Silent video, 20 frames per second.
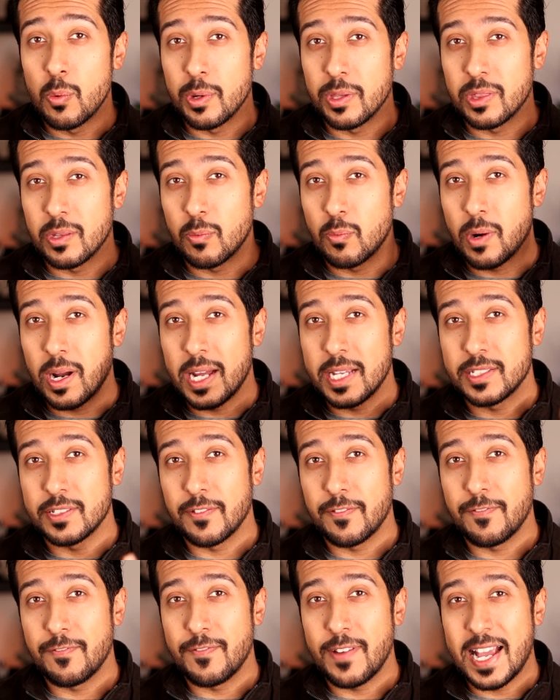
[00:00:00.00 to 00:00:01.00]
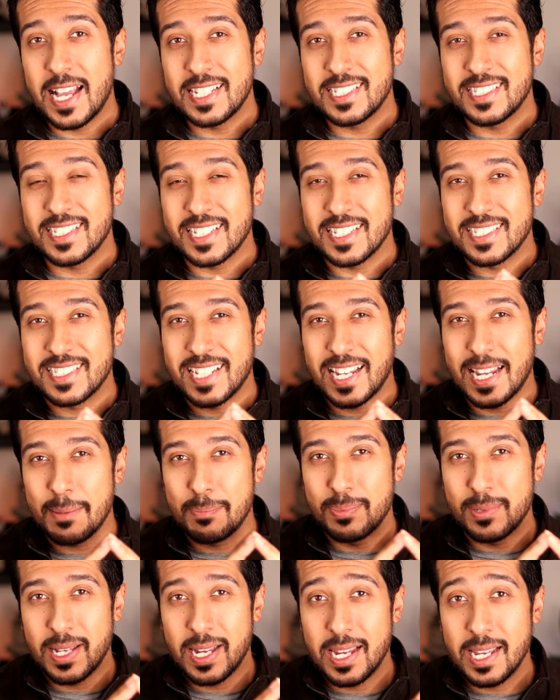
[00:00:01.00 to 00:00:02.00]
with the rise of fasting
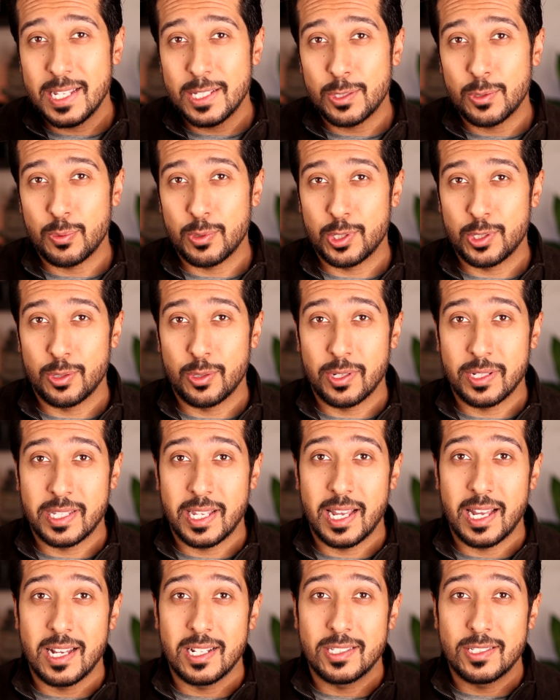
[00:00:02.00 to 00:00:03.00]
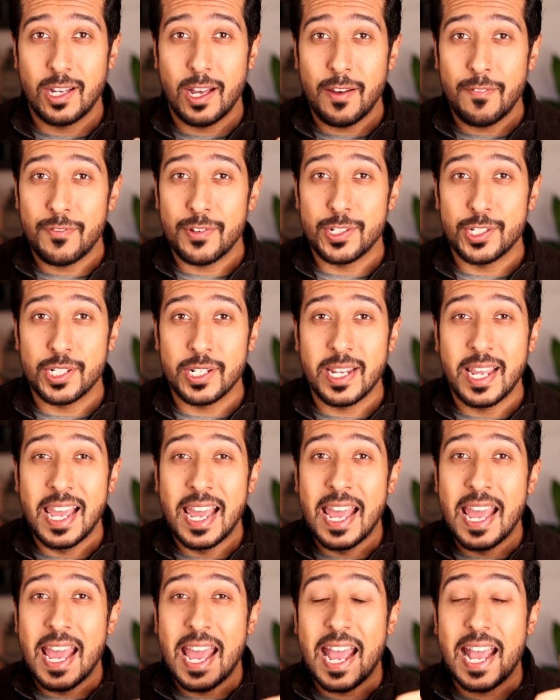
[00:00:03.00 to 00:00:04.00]
type diets, which looked at autophagy
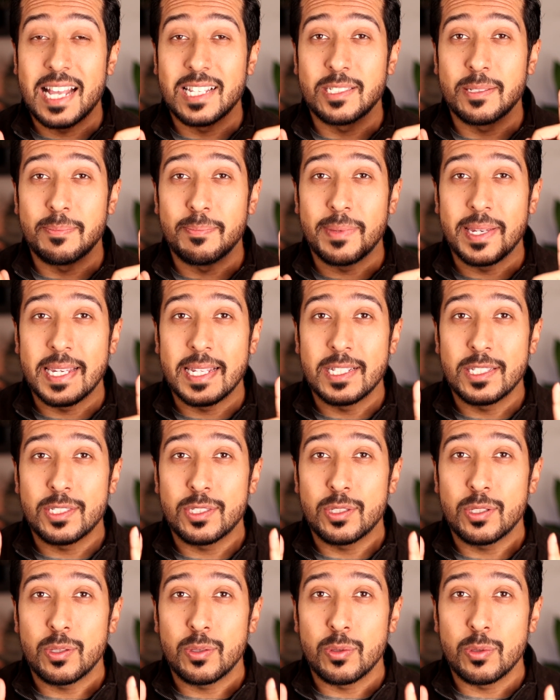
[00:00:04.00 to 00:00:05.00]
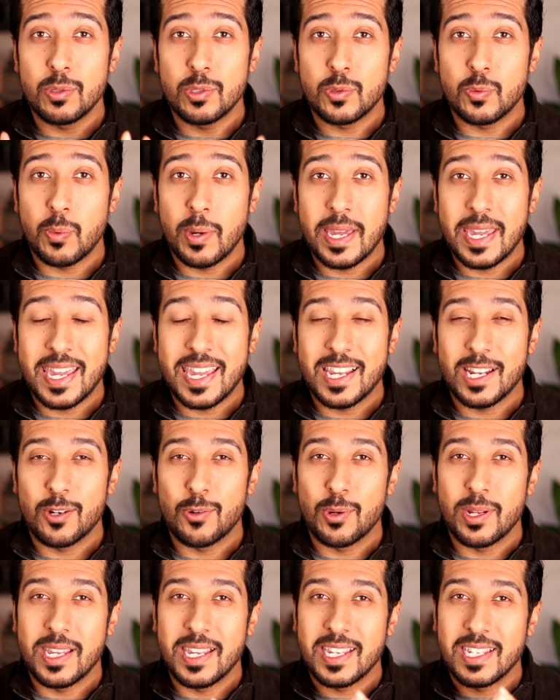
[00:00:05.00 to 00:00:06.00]
as a means to lose weight and
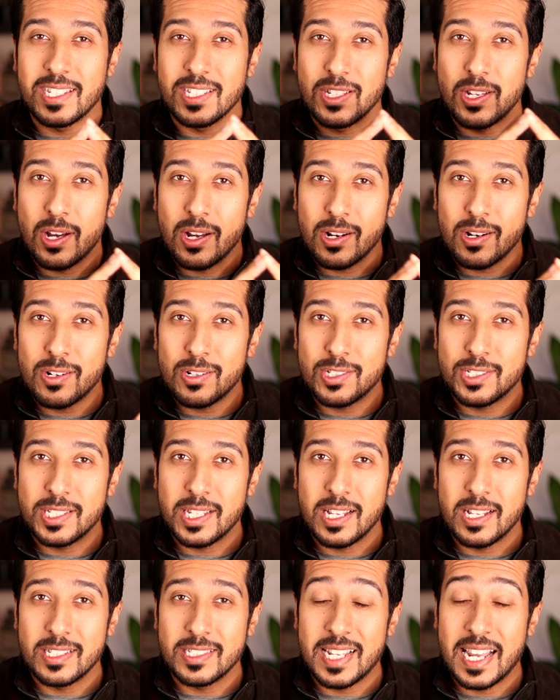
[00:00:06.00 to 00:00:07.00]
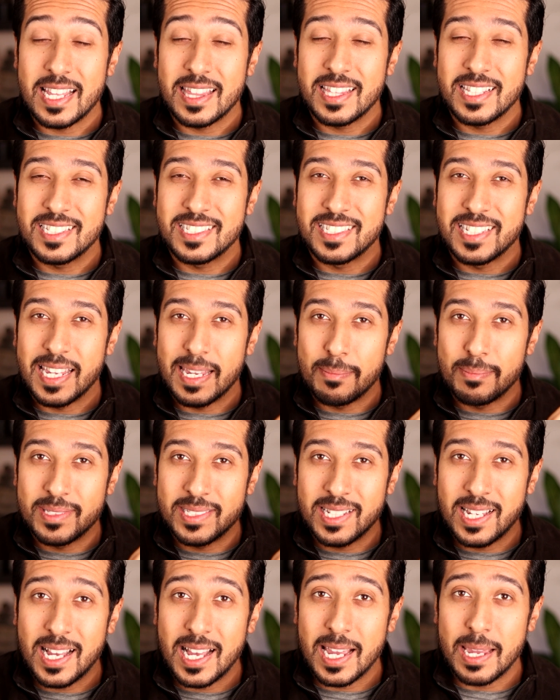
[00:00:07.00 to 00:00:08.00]
create younger cells at the same
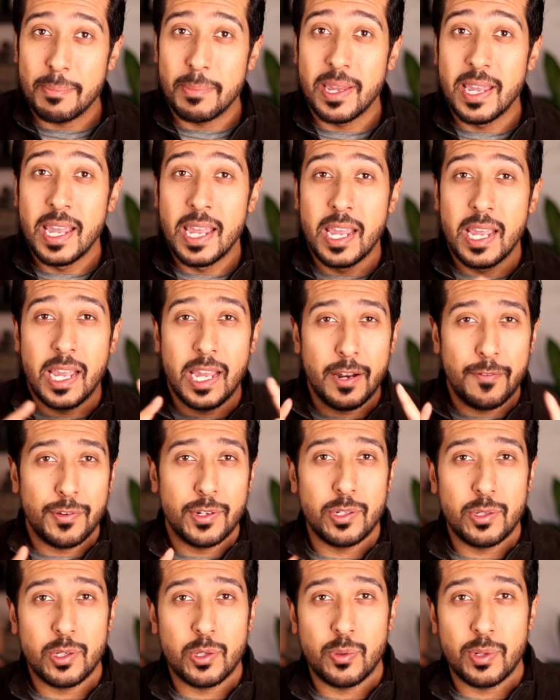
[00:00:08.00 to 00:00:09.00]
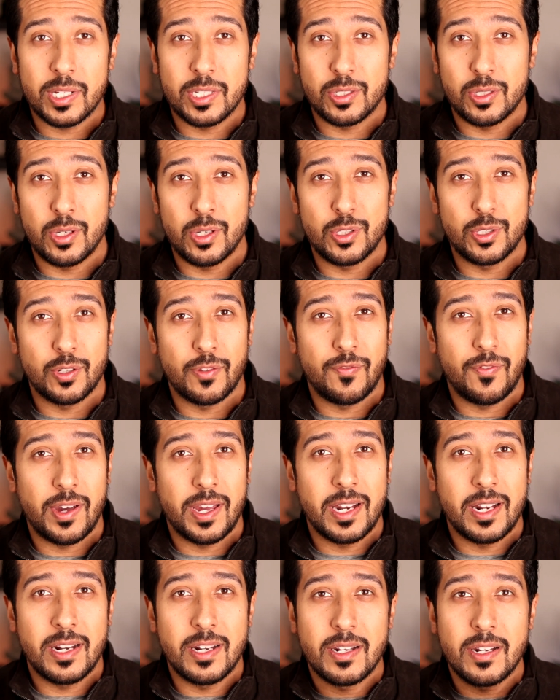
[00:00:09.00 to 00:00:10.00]
time. And if you do a quick search, you'll
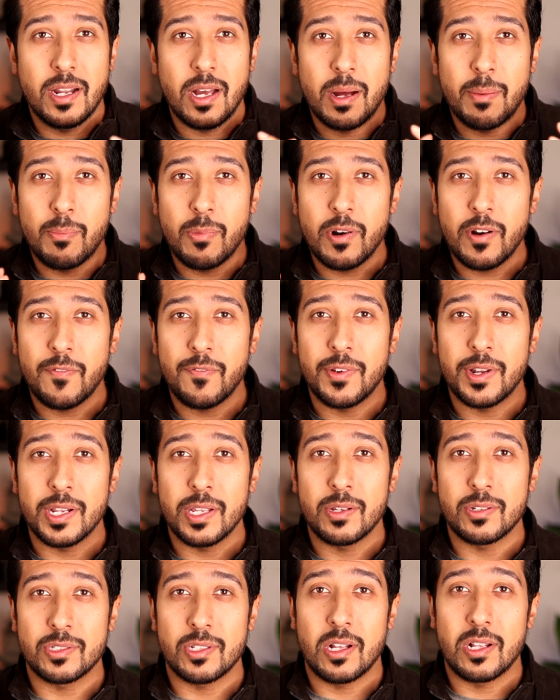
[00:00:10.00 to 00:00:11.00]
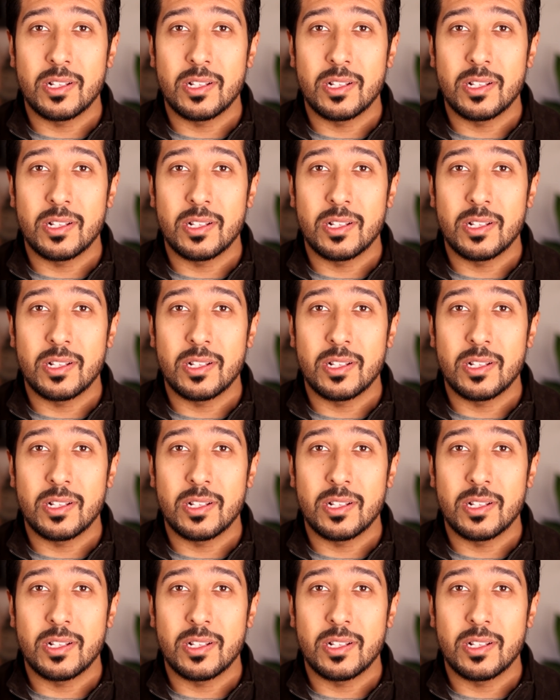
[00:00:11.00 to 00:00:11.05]
find a number of videos